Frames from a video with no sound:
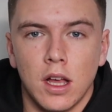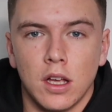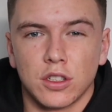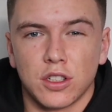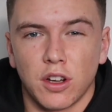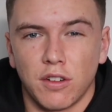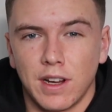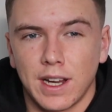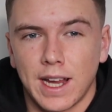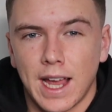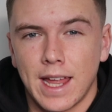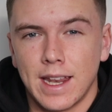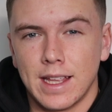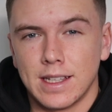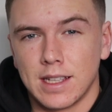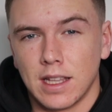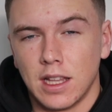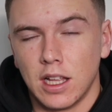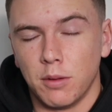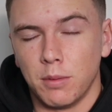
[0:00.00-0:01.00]
Sorry again,
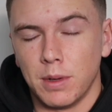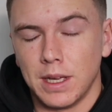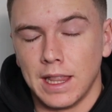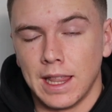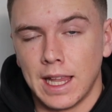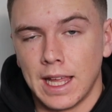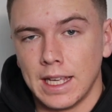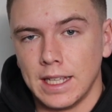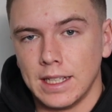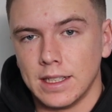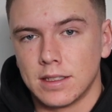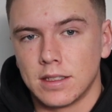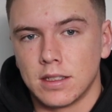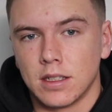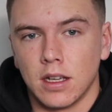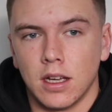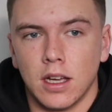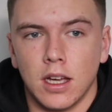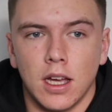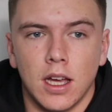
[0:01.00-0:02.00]
it's a little bit late.
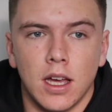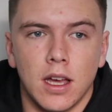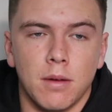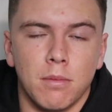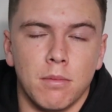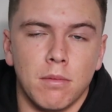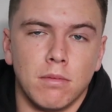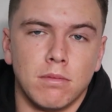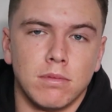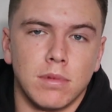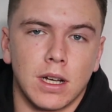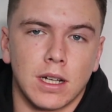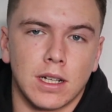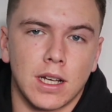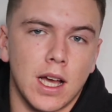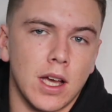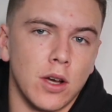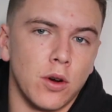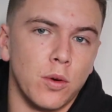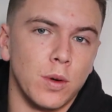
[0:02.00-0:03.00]

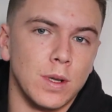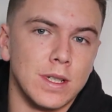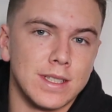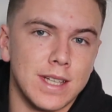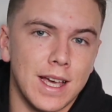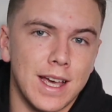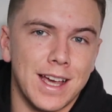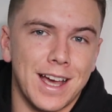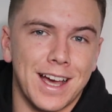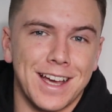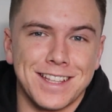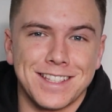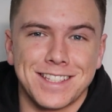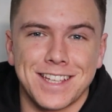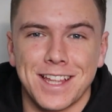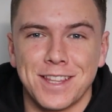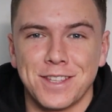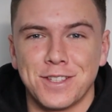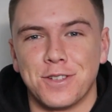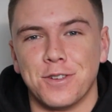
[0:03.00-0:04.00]
Like I always say, I
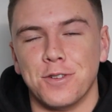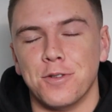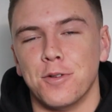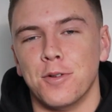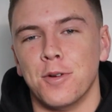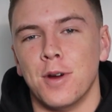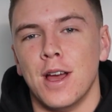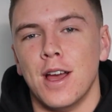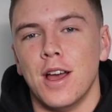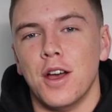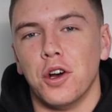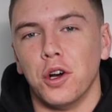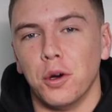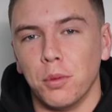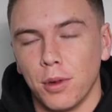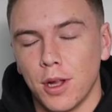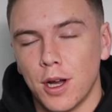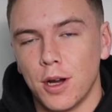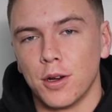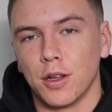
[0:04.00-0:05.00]
intend to
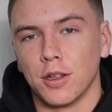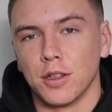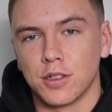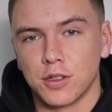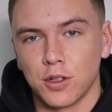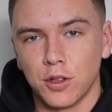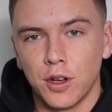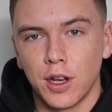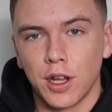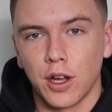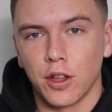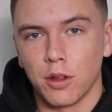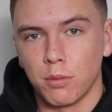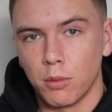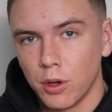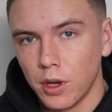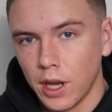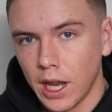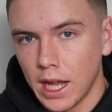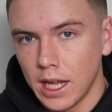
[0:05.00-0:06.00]
upload on the Sunday or the
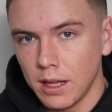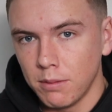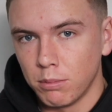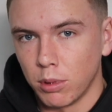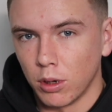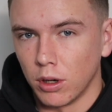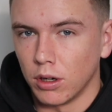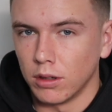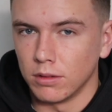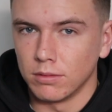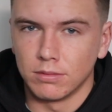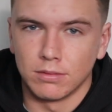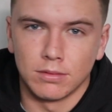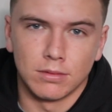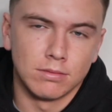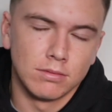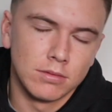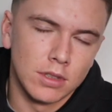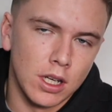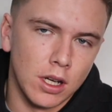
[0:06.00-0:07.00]
Monday, but
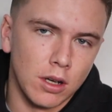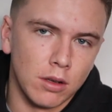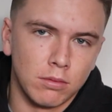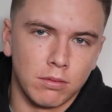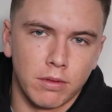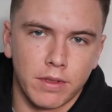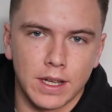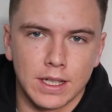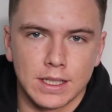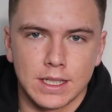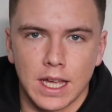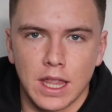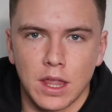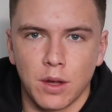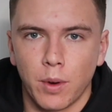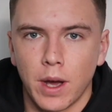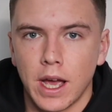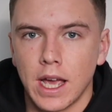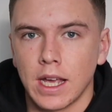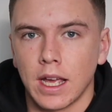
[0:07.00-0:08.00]
you know, things get in
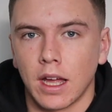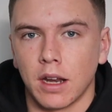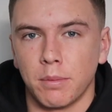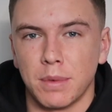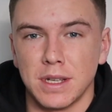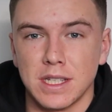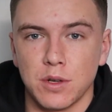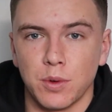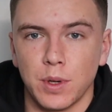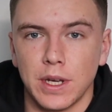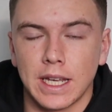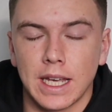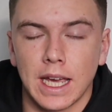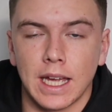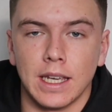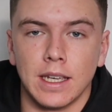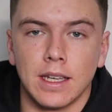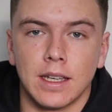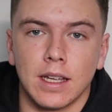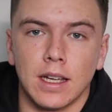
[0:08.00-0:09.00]
the way. I had a busy
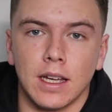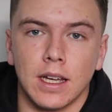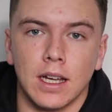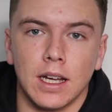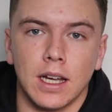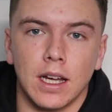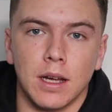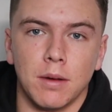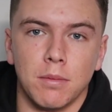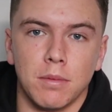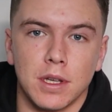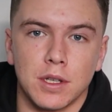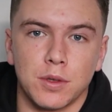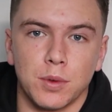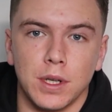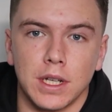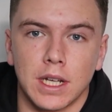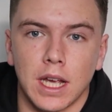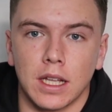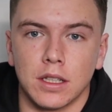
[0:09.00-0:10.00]
weekend this
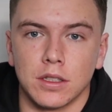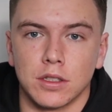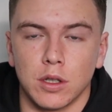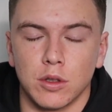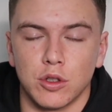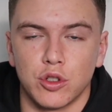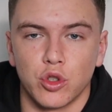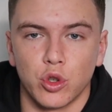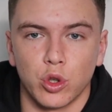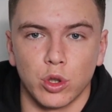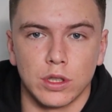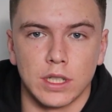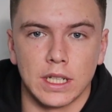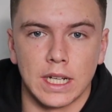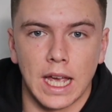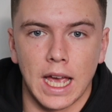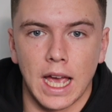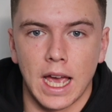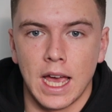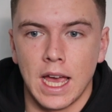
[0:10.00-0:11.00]
weekend, so struggled to
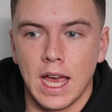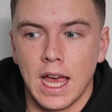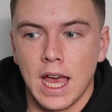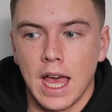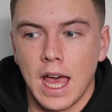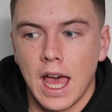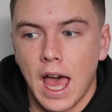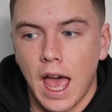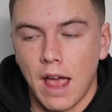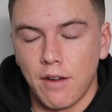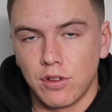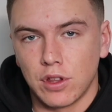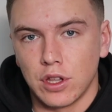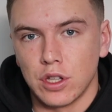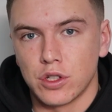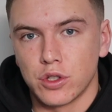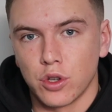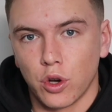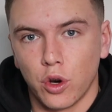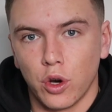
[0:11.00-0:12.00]
get
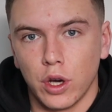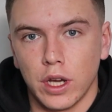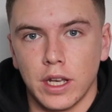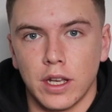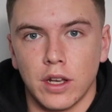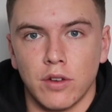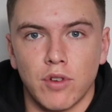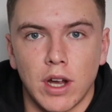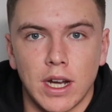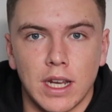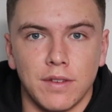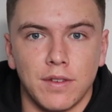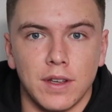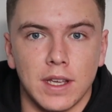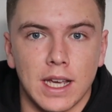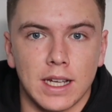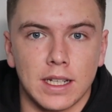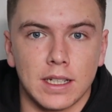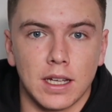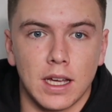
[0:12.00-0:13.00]
everything sorted and ready for
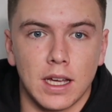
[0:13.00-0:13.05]
you